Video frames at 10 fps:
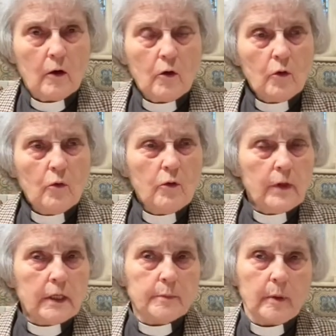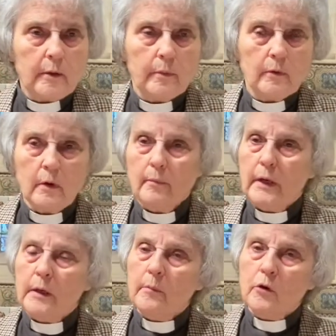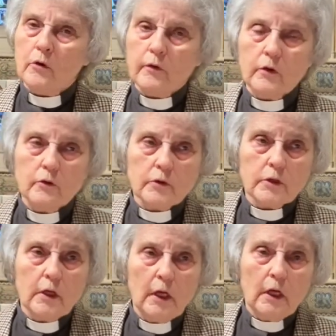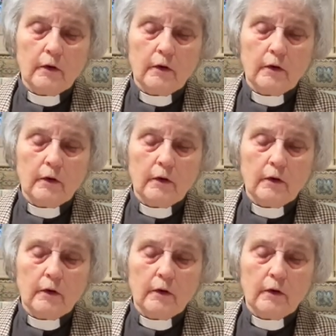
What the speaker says: All these people, and many more of course, have